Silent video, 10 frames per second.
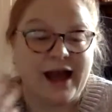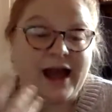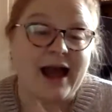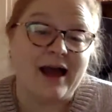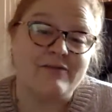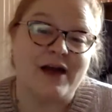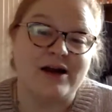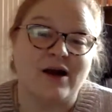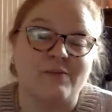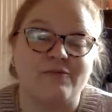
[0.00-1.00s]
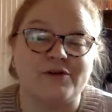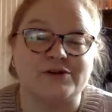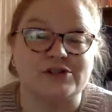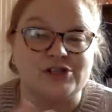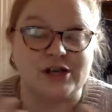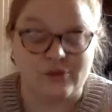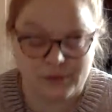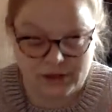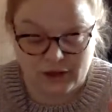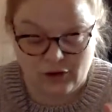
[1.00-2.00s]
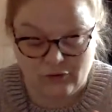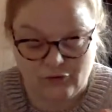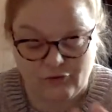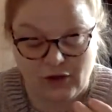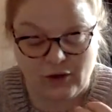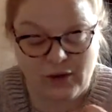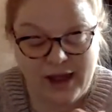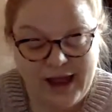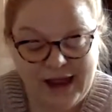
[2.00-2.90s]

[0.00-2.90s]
have that cup filled, share with the overflow,